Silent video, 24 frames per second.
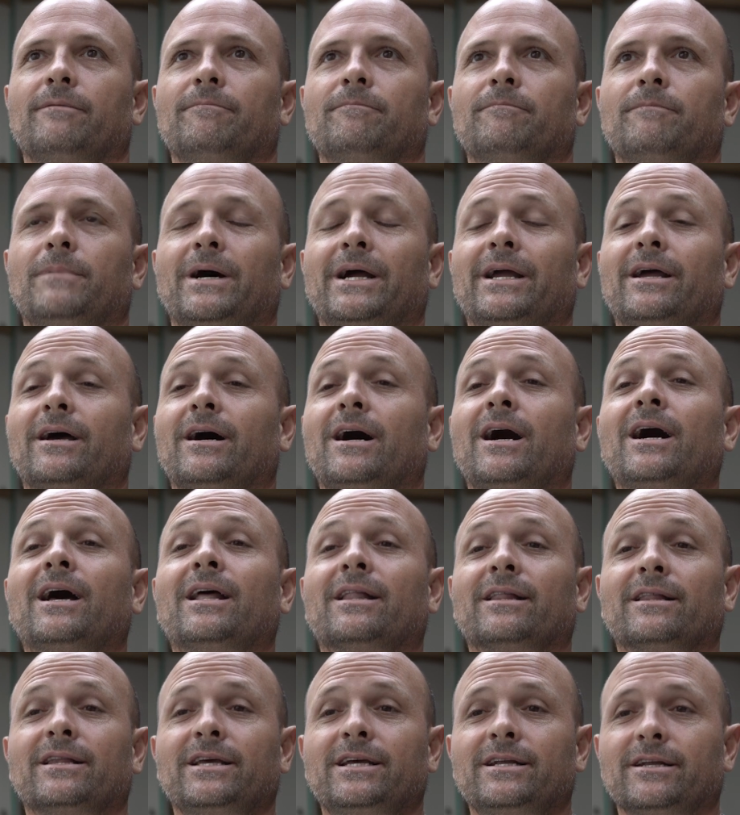My
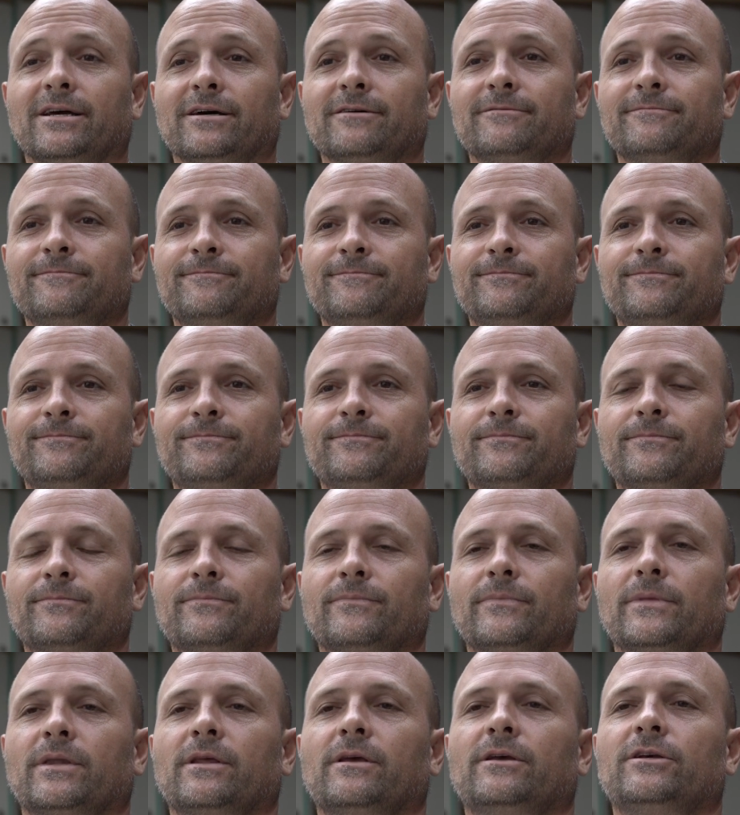Aunt Lena,
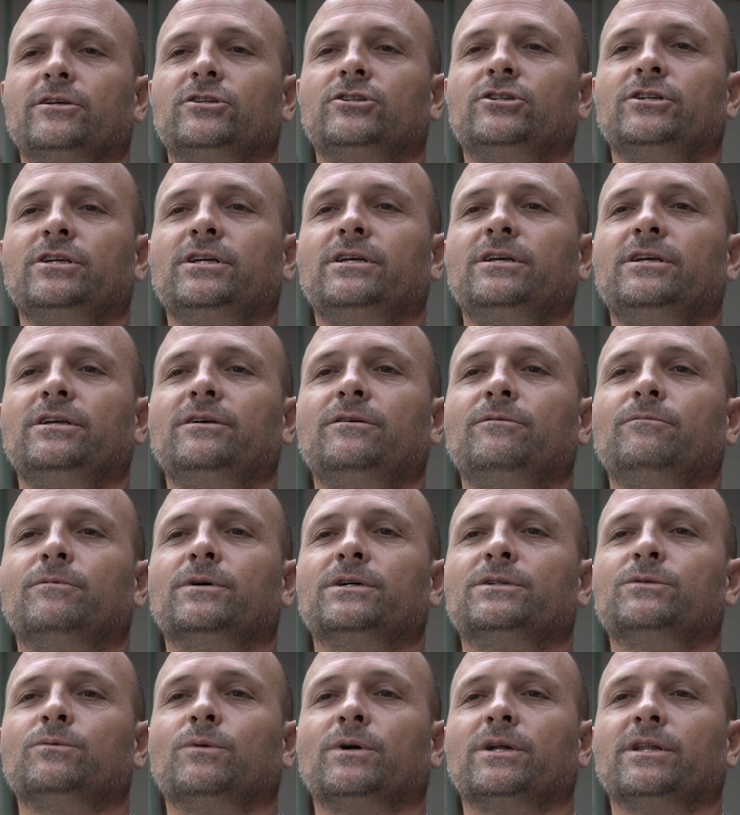she
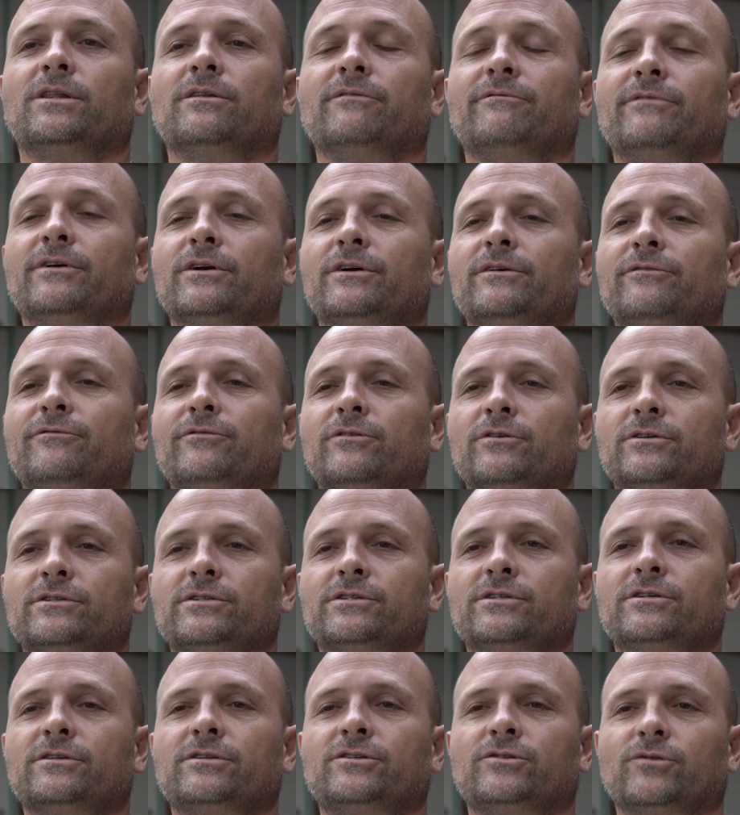was one of the very
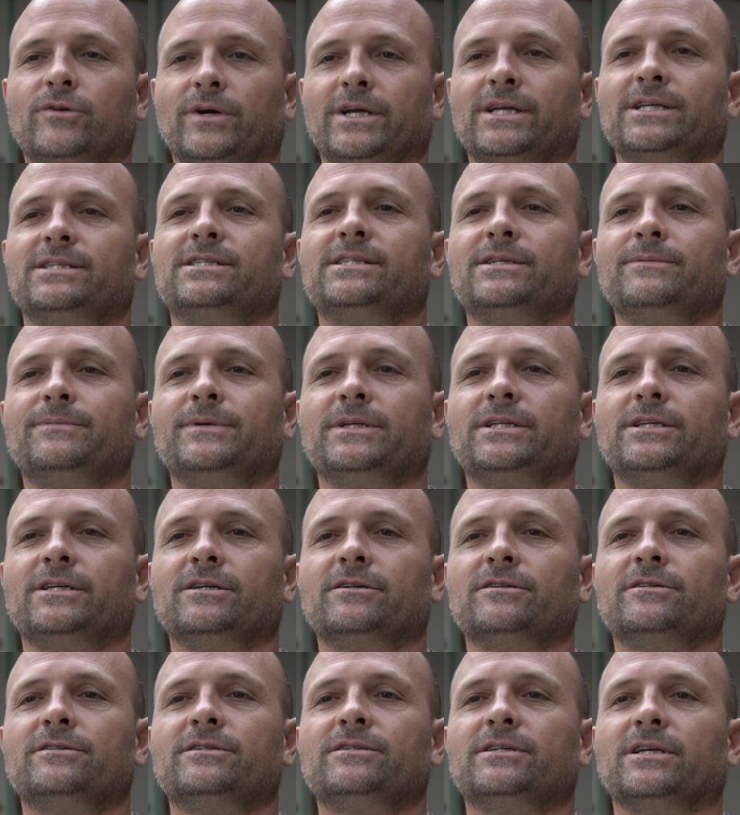first trained
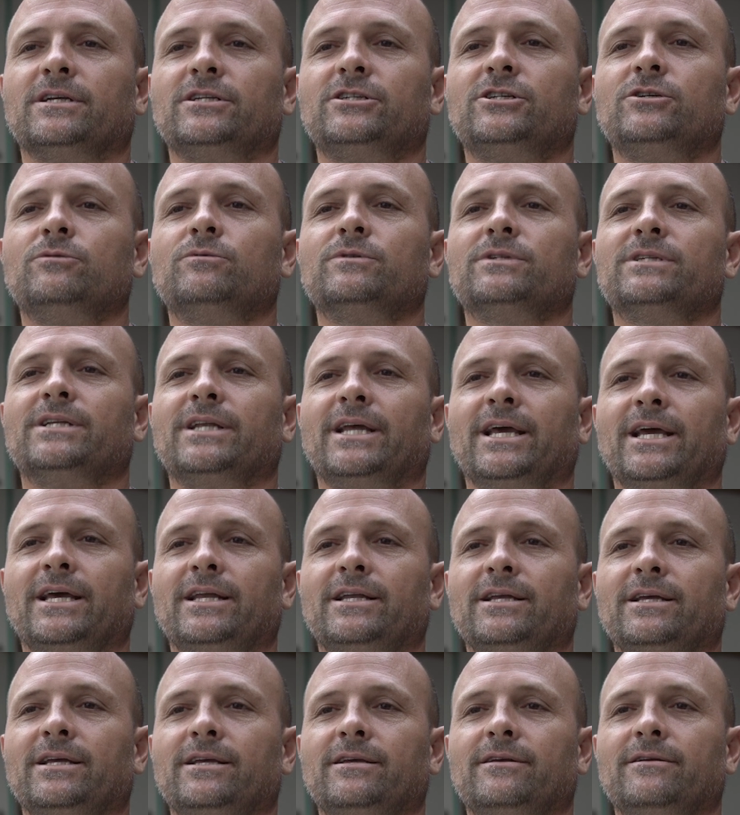CPTers, and she was in
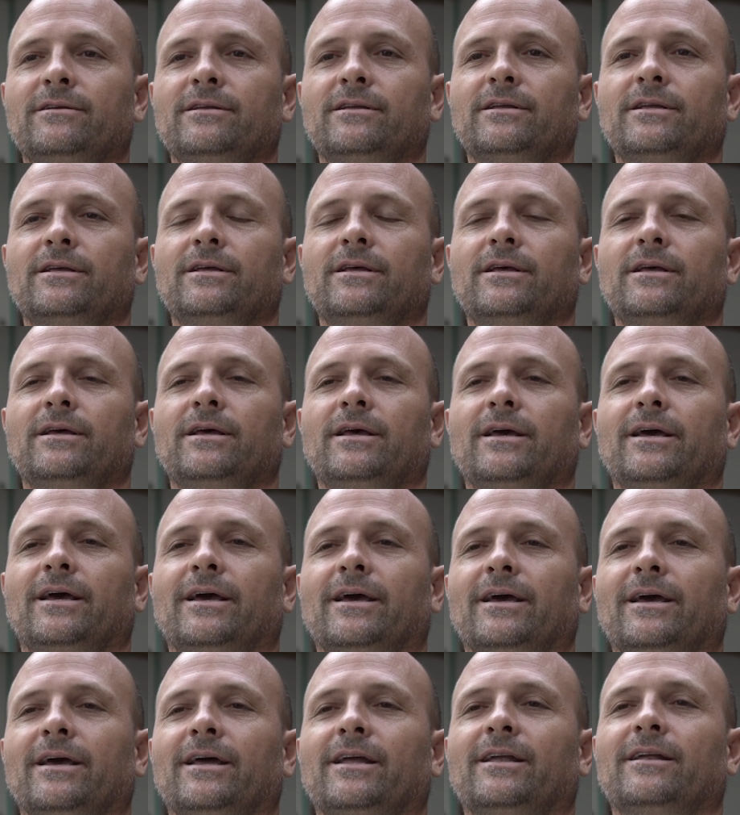Haiti.
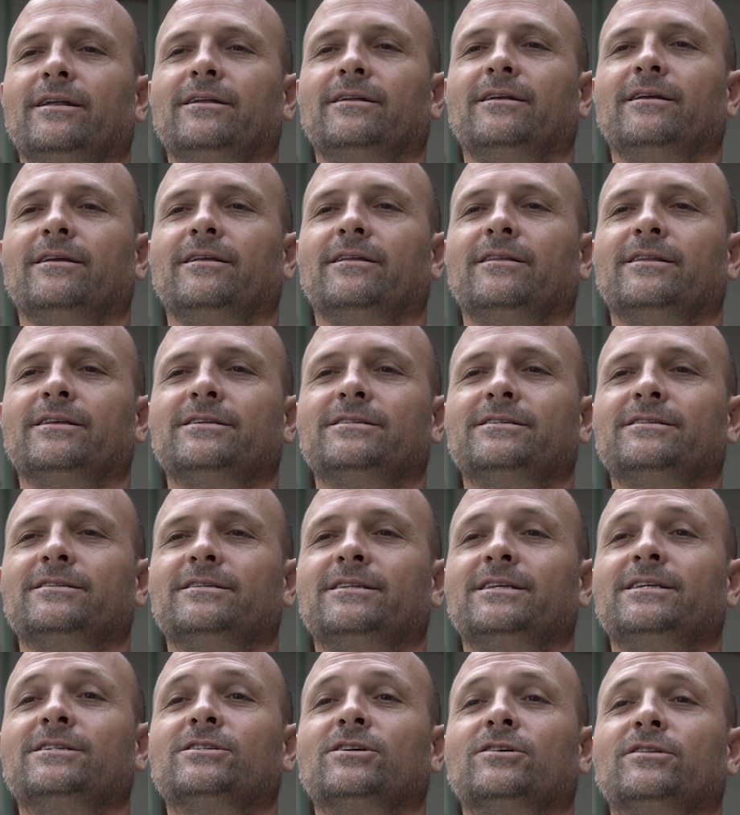And
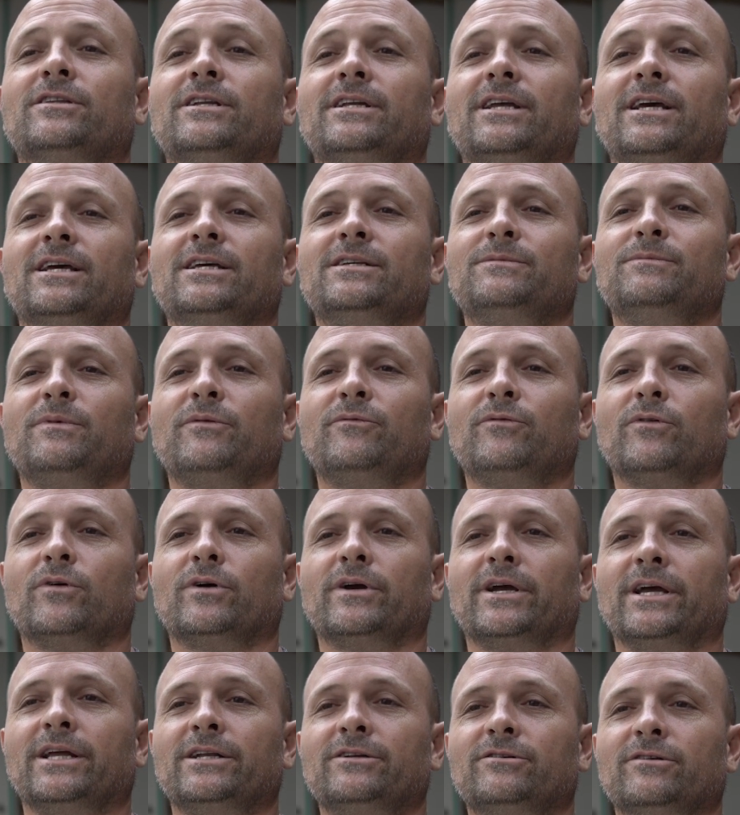these are the days before
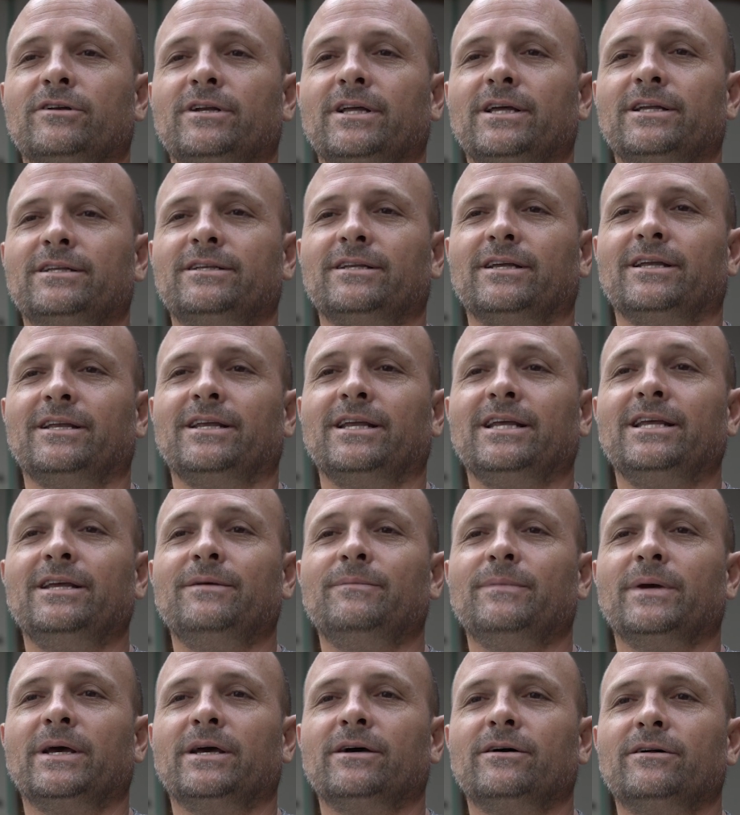internet and
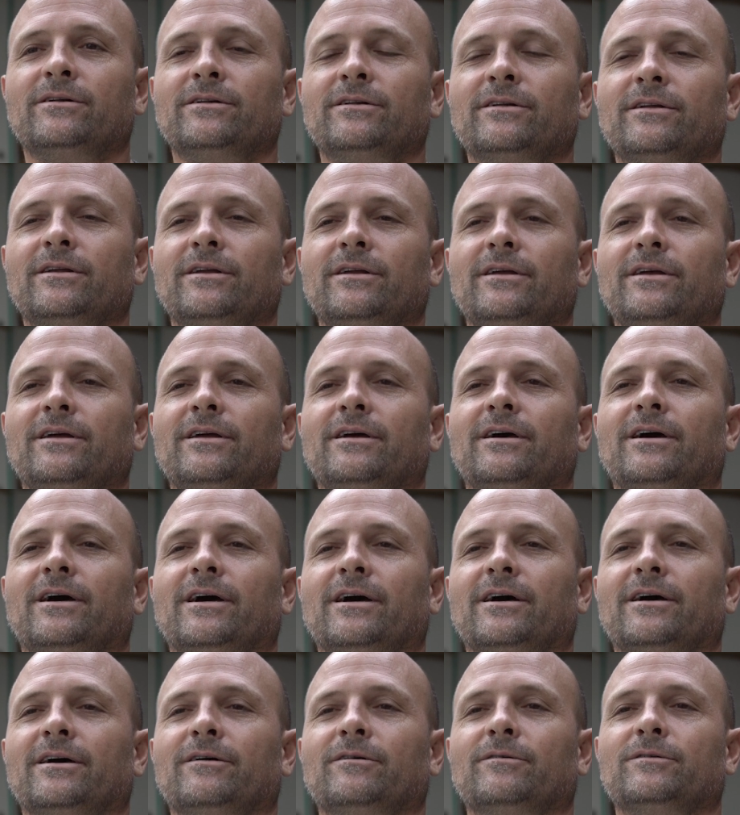email
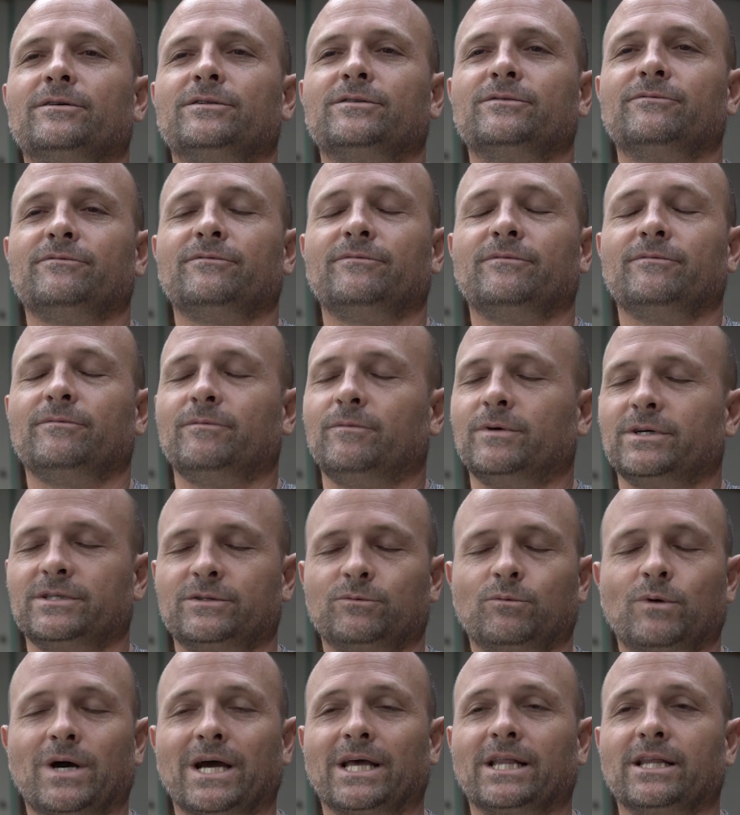was
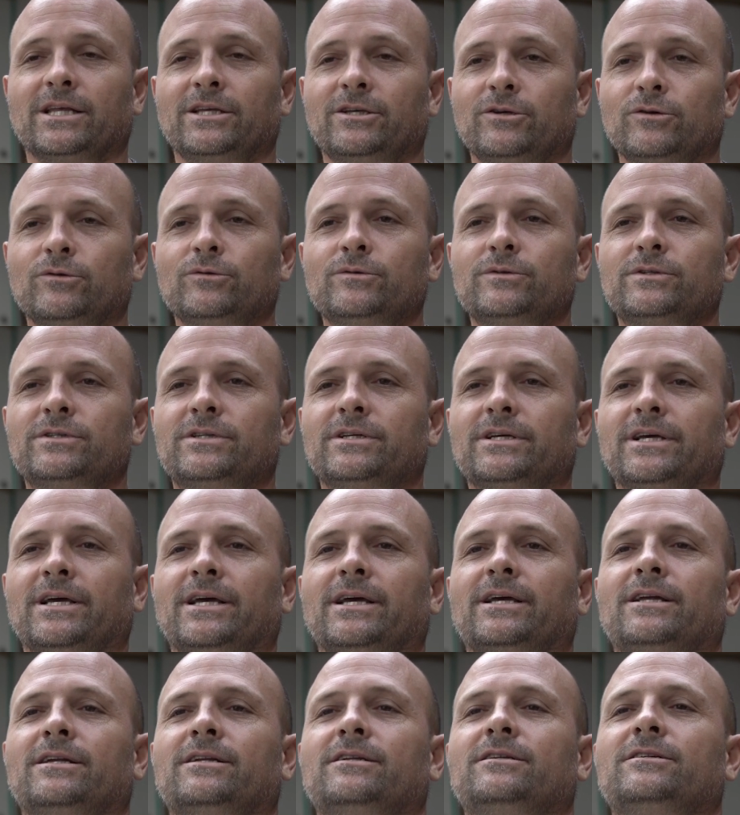widely used,
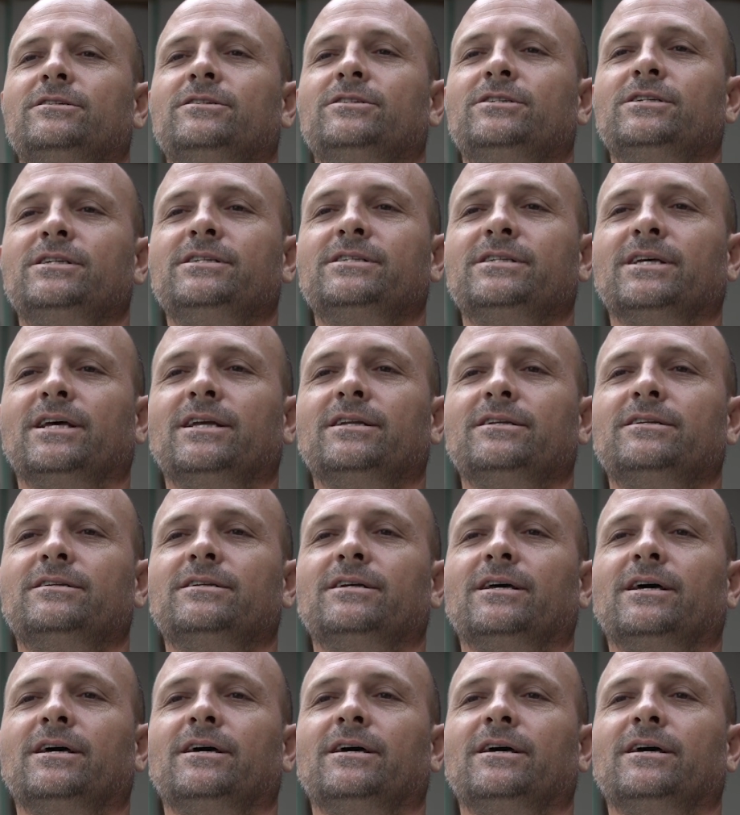and she sent